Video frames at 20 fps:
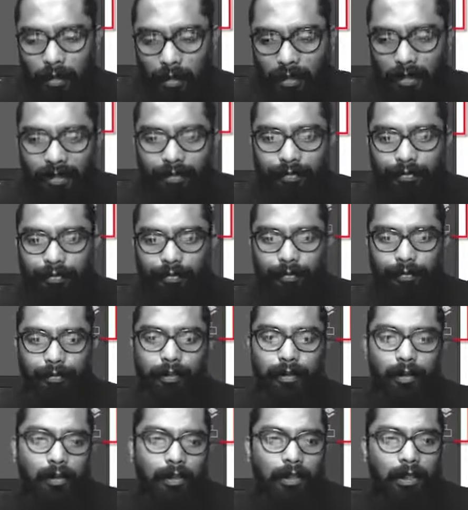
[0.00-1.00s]
if
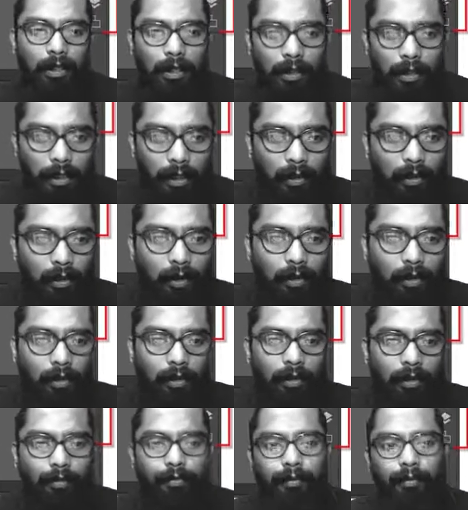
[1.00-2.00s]
your colleague or
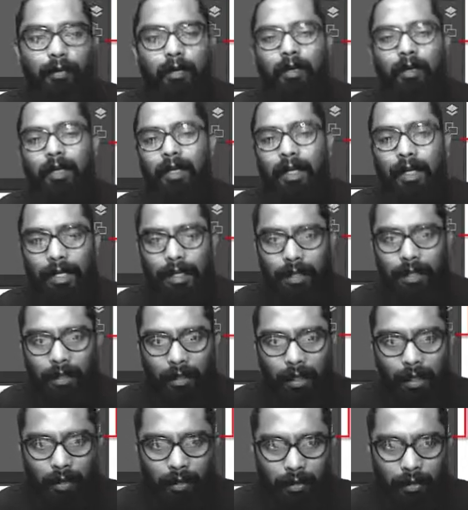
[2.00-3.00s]
if your client
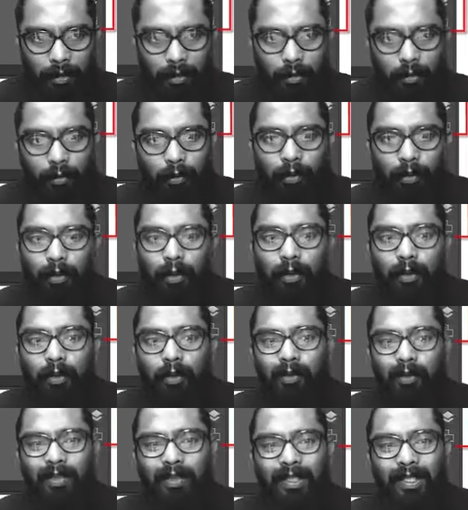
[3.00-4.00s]
ask you
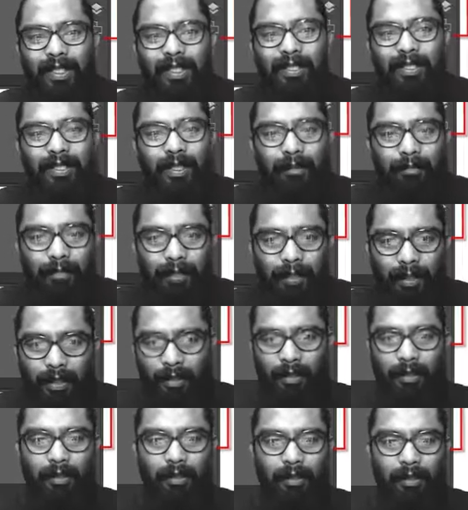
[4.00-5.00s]
to change
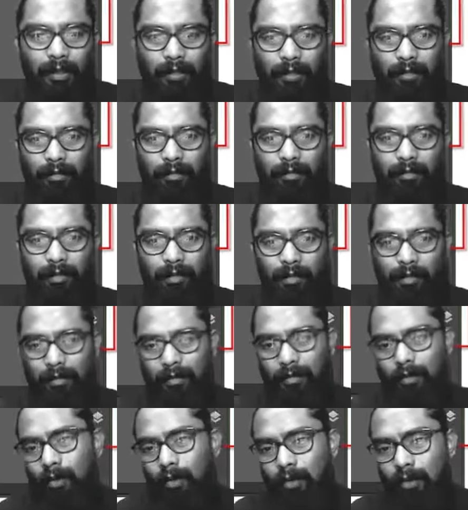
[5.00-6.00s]
something uh,
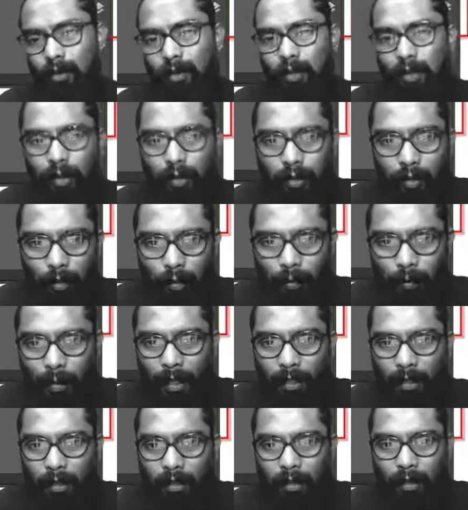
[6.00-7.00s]
on your control
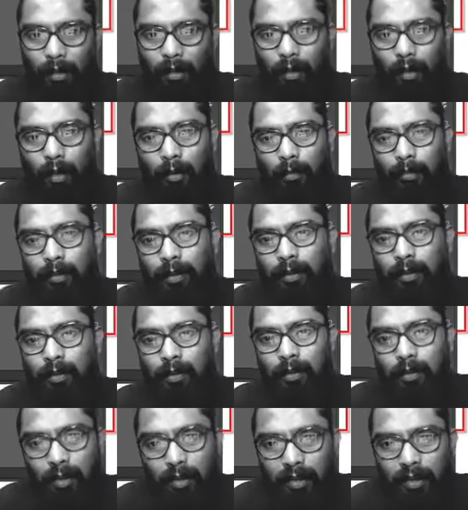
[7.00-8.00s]
panel, or please
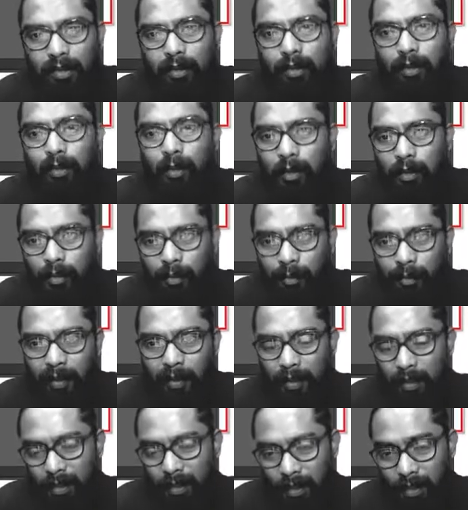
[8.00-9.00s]
switch the
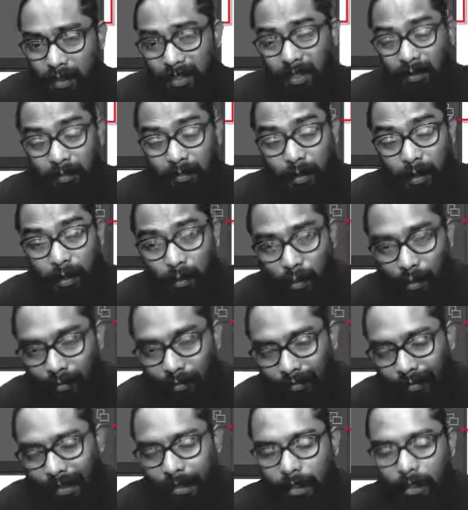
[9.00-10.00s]
workspace, then send me the raw
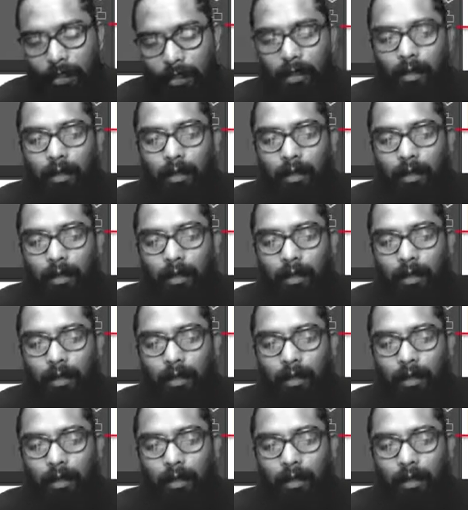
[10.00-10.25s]
file.